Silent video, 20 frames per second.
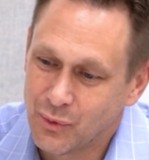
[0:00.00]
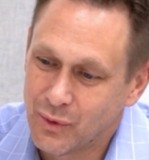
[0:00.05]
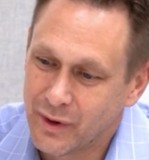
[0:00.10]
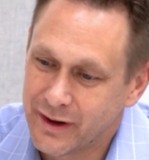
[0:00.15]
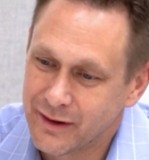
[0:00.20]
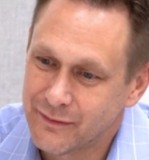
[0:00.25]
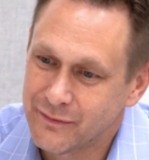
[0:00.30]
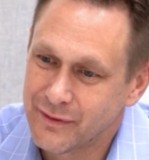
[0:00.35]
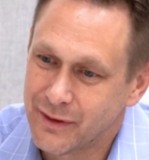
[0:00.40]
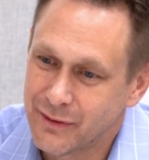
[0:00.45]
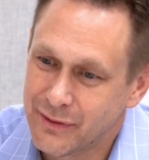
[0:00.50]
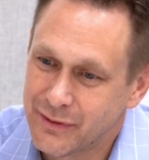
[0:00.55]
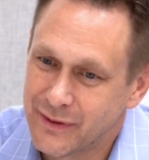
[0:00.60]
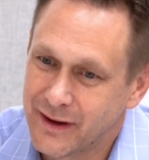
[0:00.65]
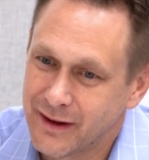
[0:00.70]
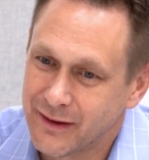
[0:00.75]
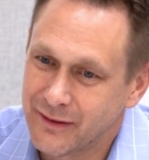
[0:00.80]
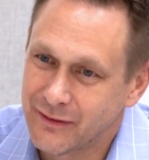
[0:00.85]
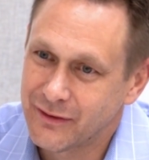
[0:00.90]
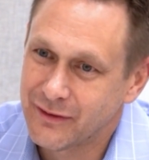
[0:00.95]
One of the
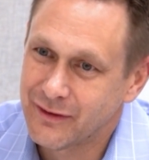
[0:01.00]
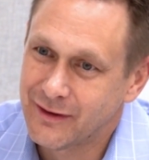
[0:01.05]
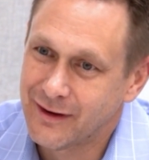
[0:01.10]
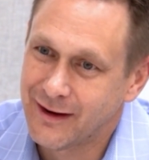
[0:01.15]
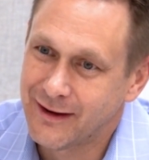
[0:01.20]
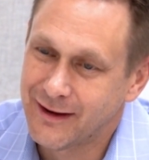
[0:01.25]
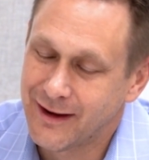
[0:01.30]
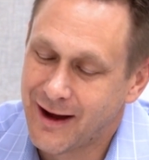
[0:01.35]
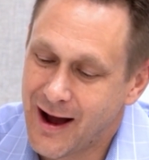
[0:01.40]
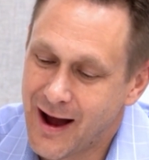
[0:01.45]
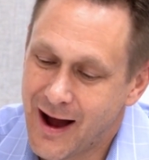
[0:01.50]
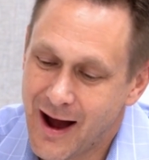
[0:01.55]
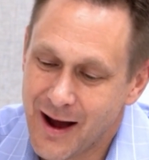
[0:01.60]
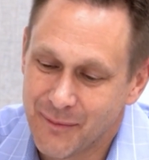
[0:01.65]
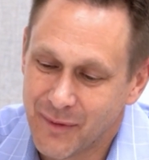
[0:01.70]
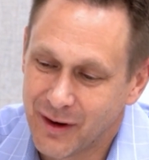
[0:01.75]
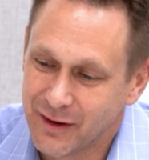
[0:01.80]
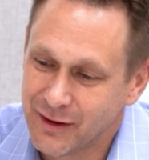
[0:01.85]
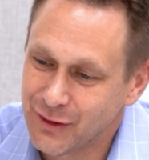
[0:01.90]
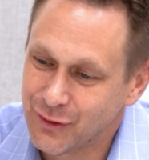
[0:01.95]
things I,
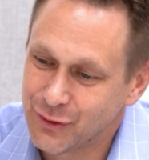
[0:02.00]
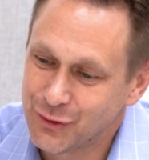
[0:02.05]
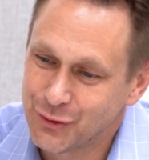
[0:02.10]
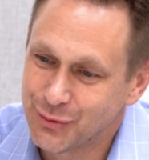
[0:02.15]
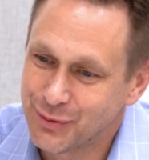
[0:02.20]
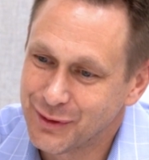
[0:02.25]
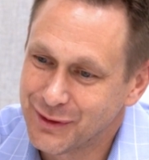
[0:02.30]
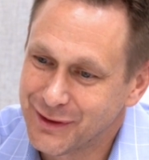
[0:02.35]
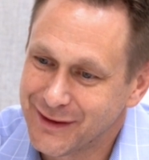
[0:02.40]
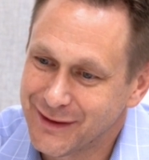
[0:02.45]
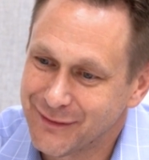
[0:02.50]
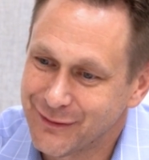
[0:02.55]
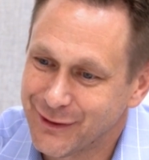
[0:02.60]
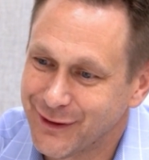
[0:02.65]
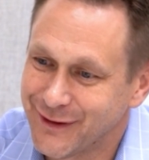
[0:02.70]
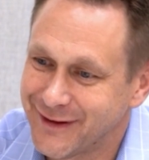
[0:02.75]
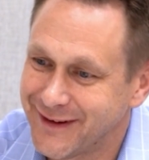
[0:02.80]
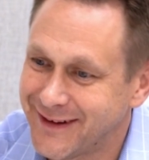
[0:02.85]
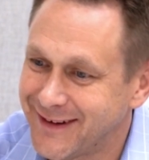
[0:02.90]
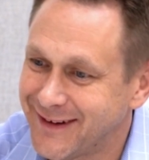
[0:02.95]
am a huge
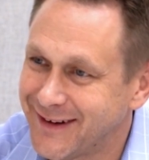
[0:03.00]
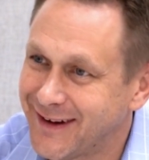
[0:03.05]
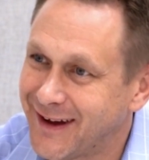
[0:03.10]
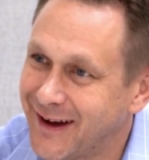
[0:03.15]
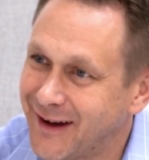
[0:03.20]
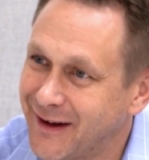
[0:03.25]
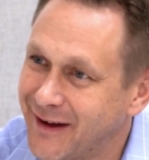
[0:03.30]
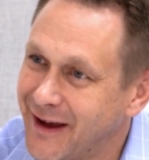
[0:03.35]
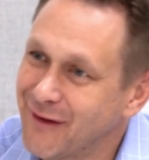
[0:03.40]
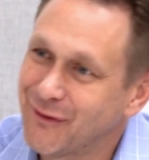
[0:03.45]
believer in uh,